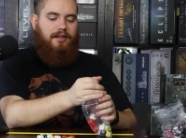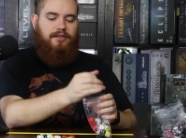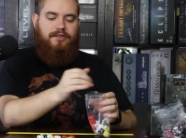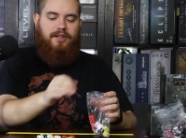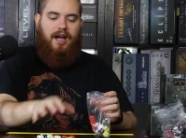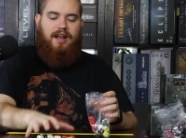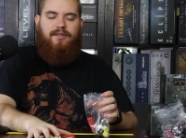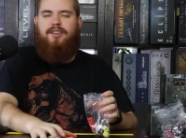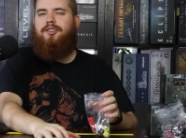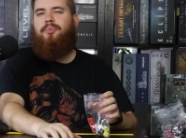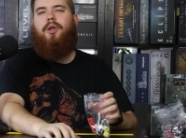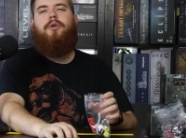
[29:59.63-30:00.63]
just kind of
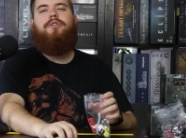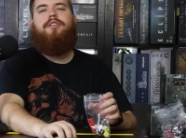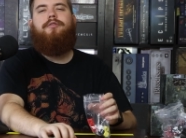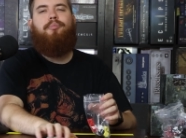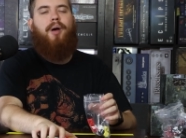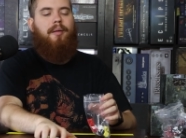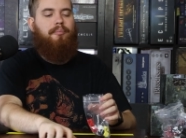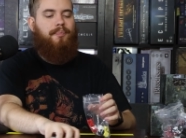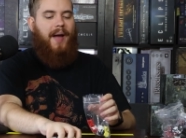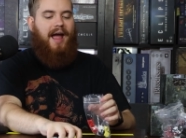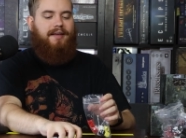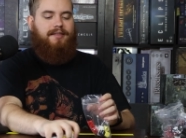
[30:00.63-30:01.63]
explosive,
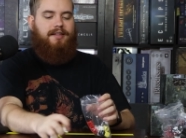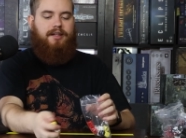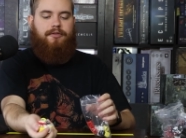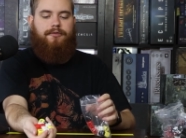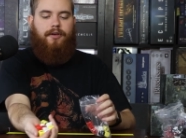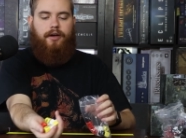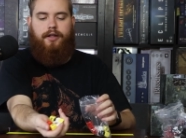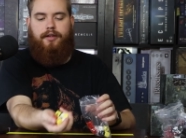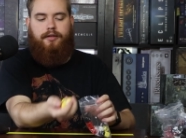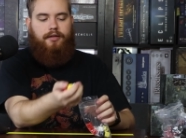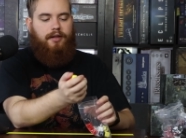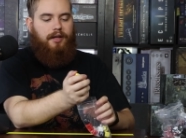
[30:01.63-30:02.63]
bombastic
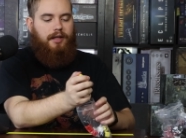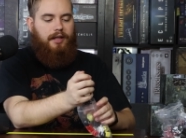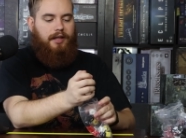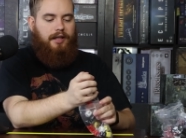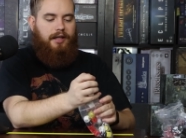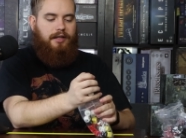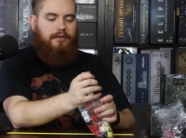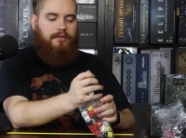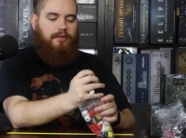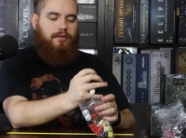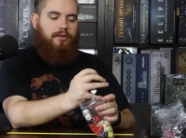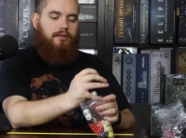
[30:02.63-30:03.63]
fun
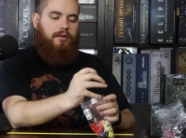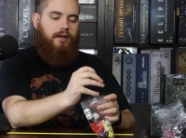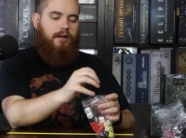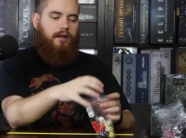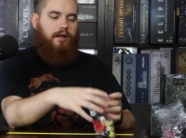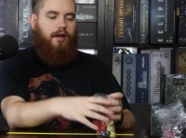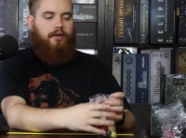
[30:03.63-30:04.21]
into an